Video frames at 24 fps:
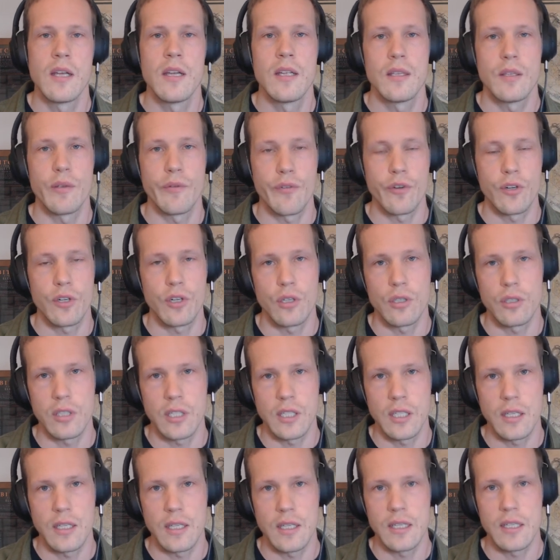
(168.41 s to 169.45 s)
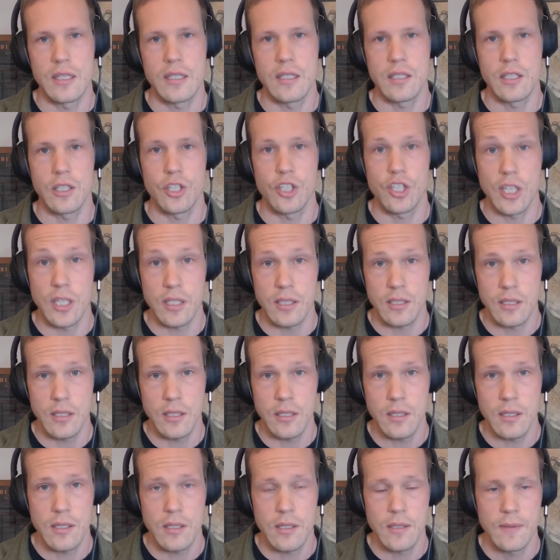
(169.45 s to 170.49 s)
difficulty is adjusted.